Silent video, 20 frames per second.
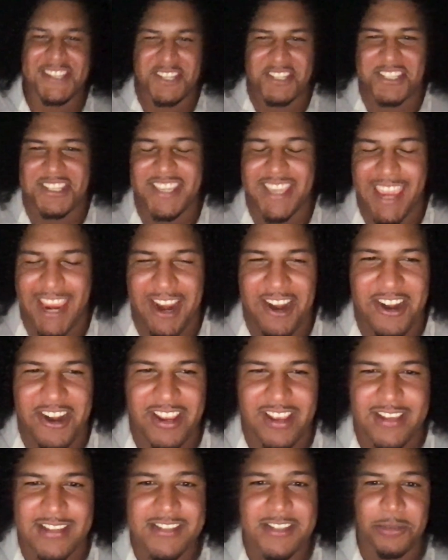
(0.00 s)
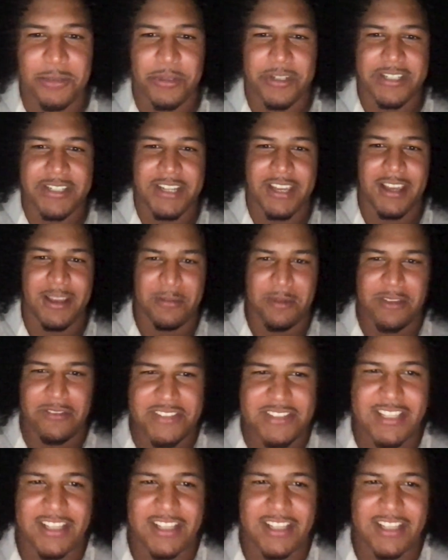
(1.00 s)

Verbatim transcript: Just carry us to a dub every